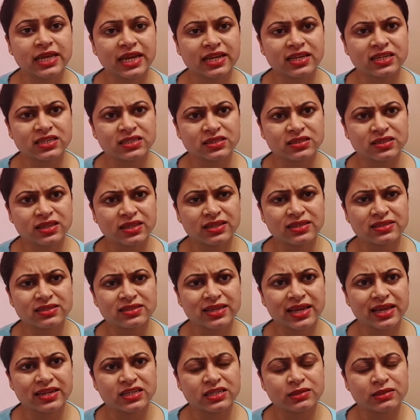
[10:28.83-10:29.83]
these
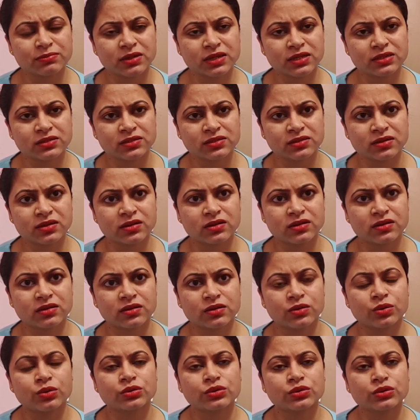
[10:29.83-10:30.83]
sentimental,
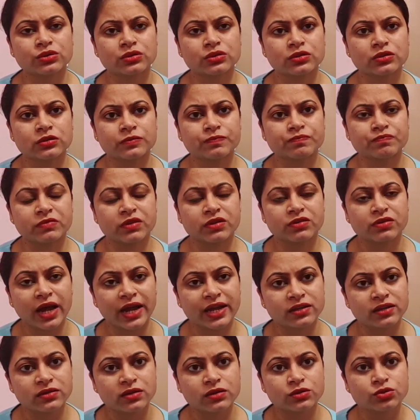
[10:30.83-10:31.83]
or the
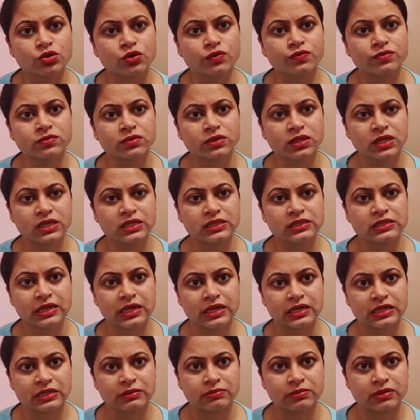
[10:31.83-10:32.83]
writers of these
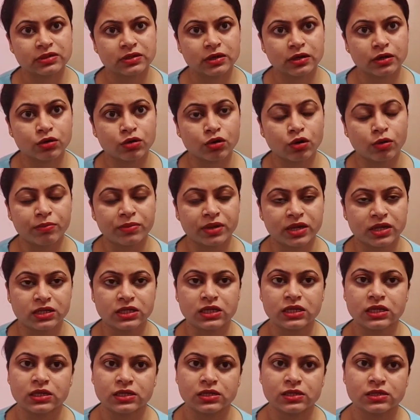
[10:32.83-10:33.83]
sentimental
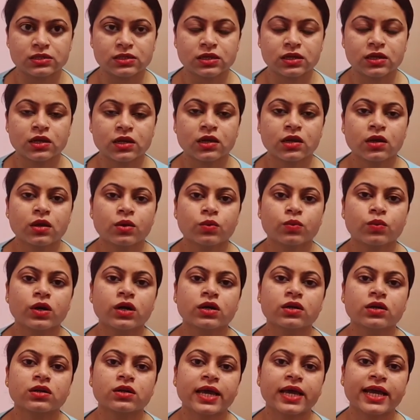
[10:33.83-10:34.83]
comedies,
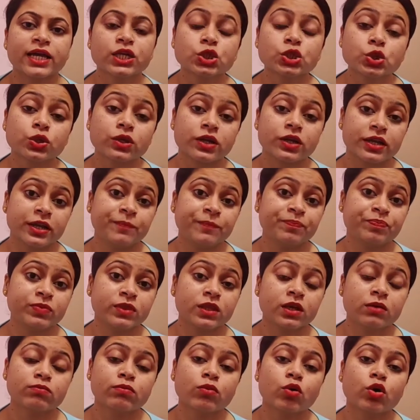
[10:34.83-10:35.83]
were actually
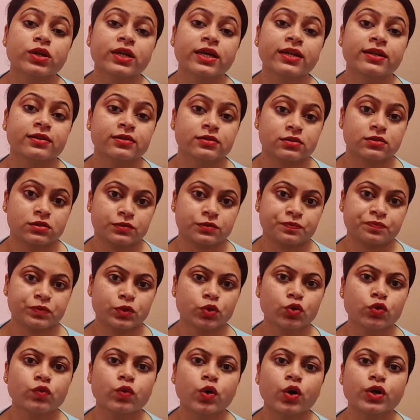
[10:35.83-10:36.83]
the moralist
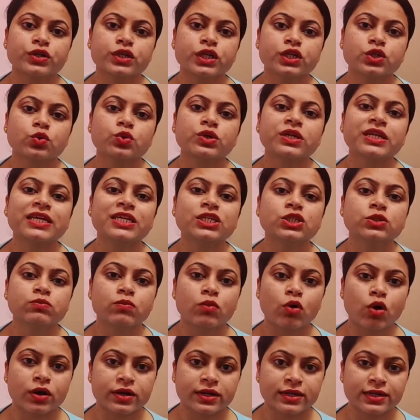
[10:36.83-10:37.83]
who wanted to teach
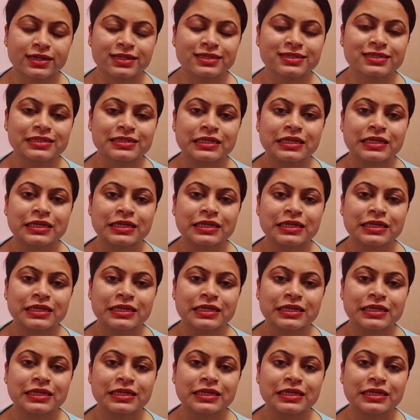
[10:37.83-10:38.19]
morals